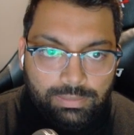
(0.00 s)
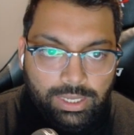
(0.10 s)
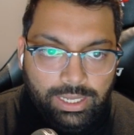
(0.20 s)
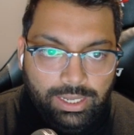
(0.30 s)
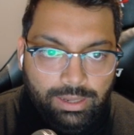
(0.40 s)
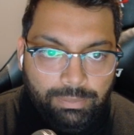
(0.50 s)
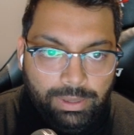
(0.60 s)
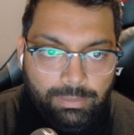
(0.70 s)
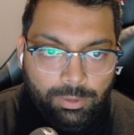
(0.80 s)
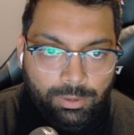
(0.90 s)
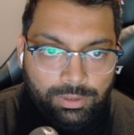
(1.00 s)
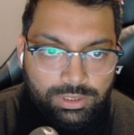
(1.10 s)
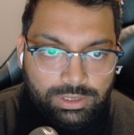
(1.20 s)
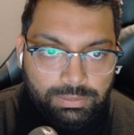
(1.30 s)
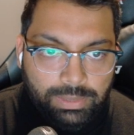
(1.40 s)
Might need a bit more
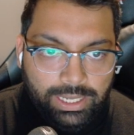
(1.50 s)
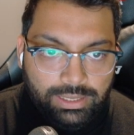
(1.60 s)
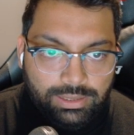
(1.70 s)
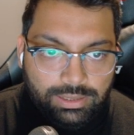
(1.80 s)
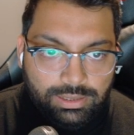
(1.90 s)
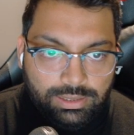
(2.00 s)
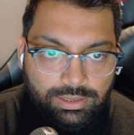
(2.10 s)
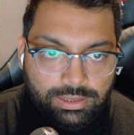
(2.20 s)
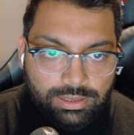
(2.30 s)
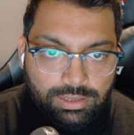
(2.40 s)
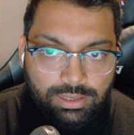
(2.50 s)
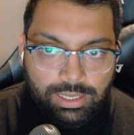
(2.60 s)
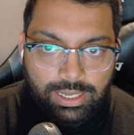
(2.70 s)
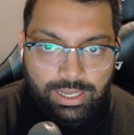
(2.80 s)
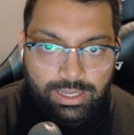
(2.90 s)
space
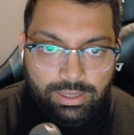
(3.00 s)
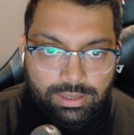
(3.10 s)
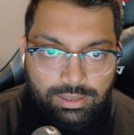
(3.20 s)
there.